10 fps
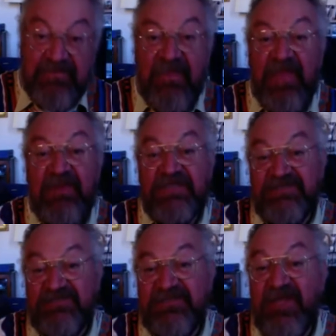And this
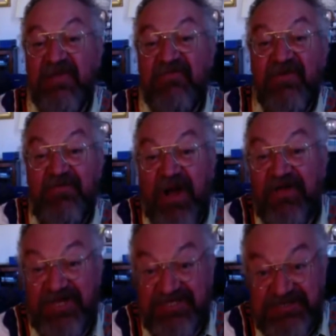was for a
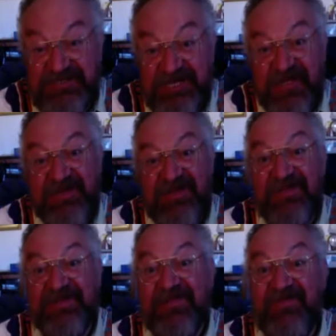Polish
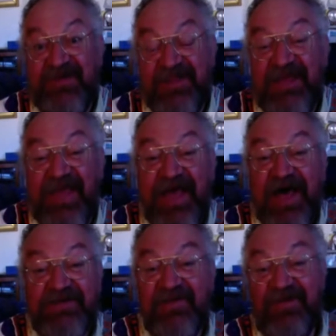journal, and I thought, well,
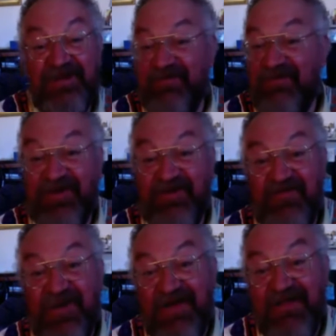I don't read a word
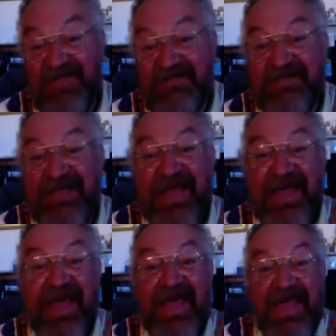of Polish.
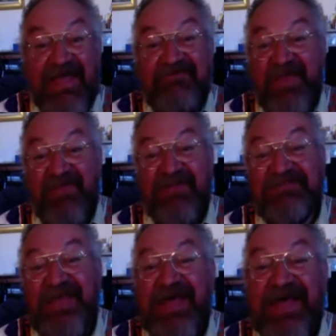If there is,
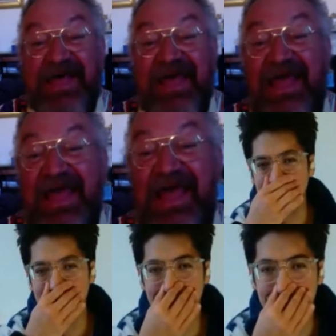
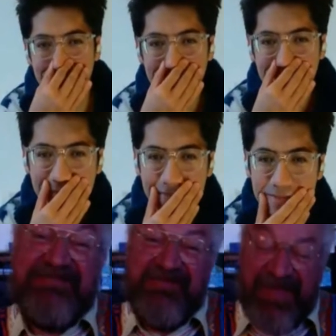it
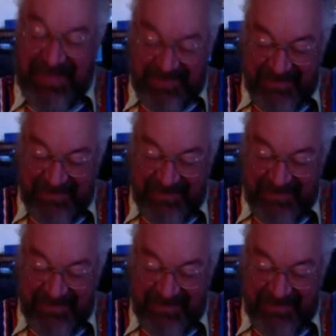seems a bit